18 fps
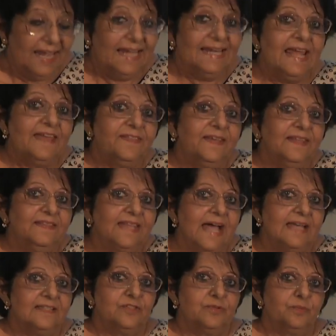And I think
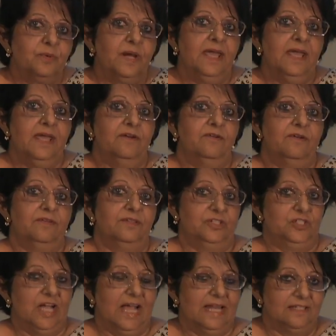that's where
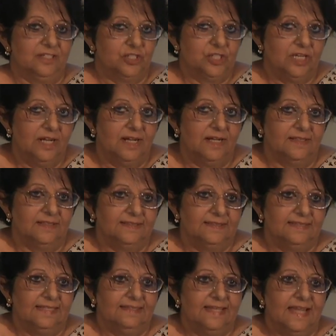the challenge
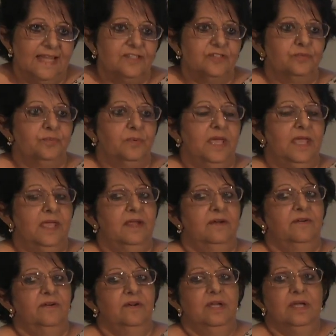lies, and that's
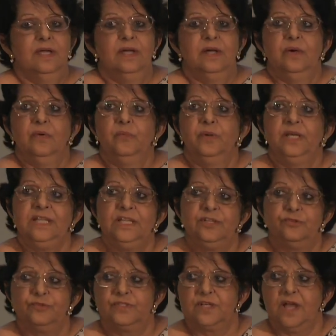where we
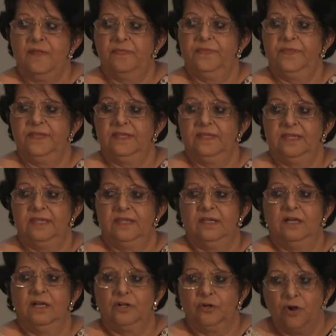need to start
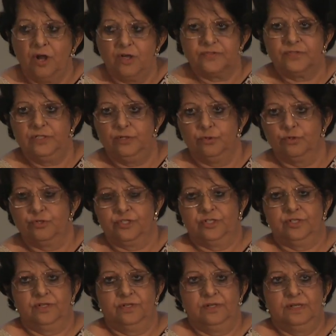thinking across the
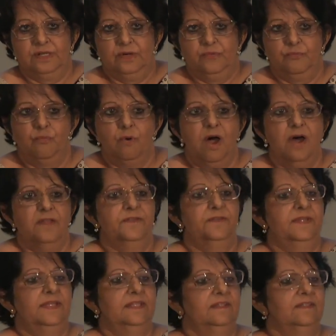ocean
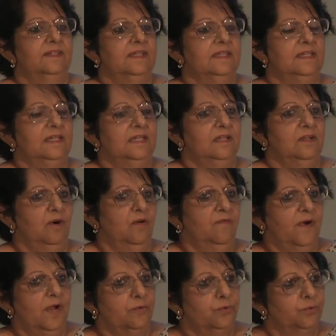rather than thinking
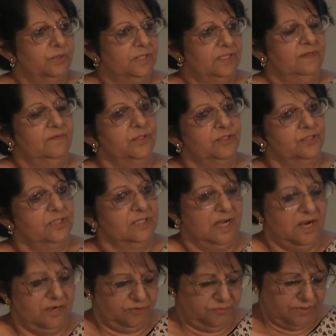of our own individual
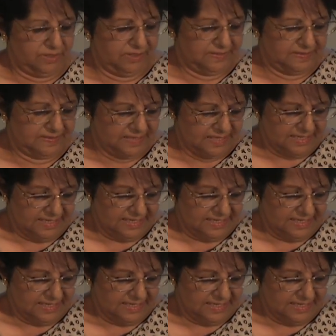countries